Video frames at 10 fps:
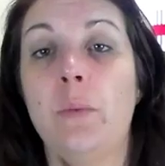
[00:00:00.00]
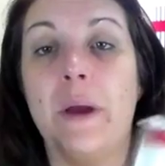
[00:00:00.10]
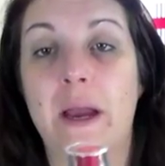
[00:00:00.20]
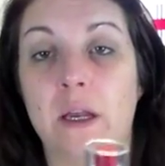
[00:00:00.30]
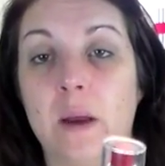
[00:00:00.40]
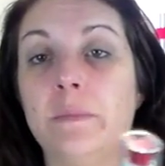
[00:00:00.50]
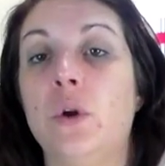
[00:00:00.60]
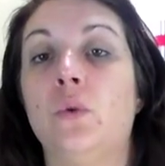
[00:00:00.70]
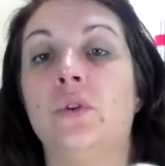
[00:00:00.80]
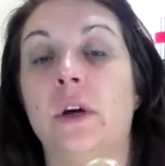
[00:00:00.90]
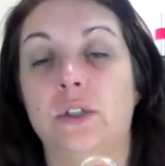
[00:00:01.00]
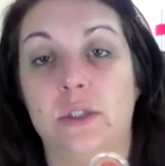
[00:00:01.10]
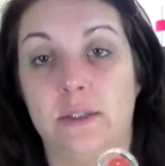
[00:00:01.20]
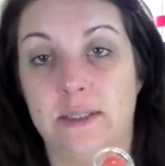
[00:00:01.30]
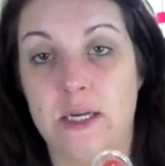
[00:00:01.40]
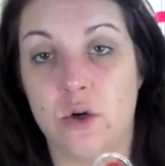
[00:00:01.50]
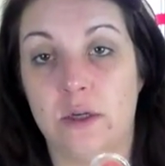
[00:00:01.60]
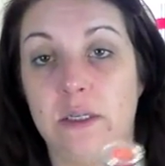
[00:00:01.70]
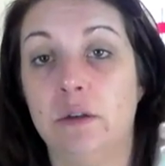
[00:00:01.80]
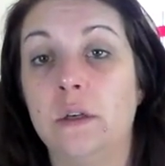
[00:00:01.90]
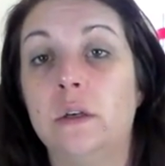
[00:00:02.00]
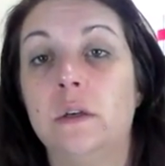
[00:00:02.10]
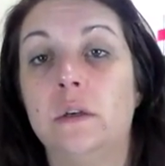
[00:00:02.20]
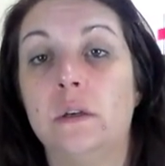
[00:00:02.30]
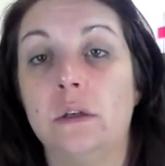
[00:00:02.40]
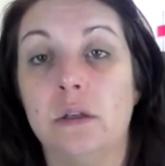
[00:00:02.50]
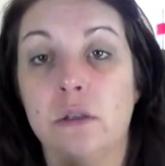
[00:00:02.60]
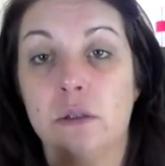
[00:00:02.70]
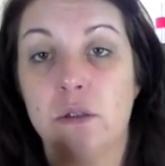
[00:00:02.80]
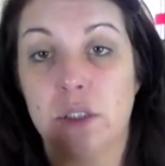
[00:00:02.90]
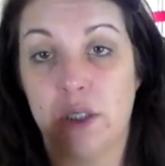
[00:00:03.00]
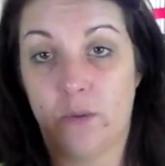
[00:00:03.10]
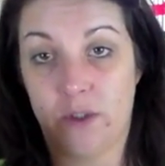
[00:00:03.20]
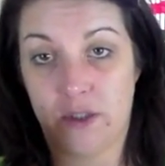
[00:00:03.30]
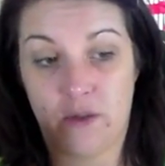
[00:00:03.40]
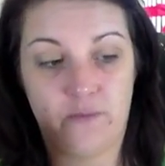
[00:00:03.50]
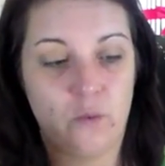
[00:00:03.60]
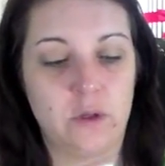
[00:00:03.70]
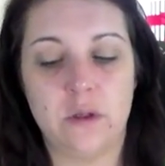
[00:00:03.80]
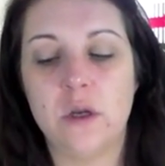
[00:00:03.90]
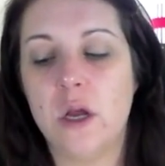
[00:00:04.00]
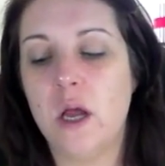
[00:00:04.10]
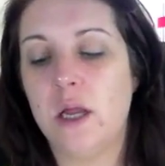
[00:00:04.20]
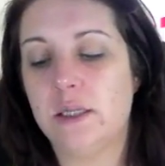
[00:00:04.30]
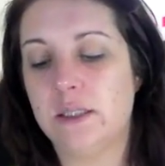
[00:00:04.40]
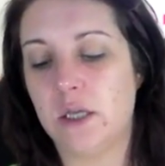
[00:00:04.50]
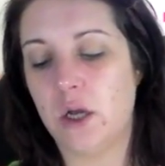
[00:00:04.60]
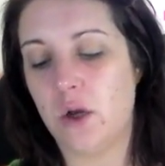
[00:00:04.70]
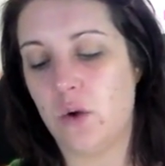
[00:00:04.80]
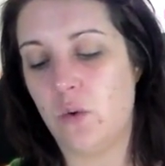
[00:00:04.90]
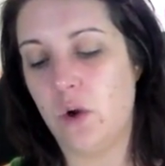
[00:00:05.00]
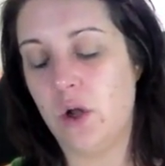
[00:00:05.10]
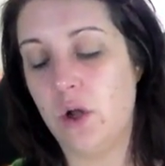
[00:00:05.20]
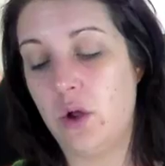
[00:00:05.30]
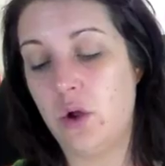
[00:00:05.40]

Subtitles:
no backup, no crutch to lean on, so on and so forth. So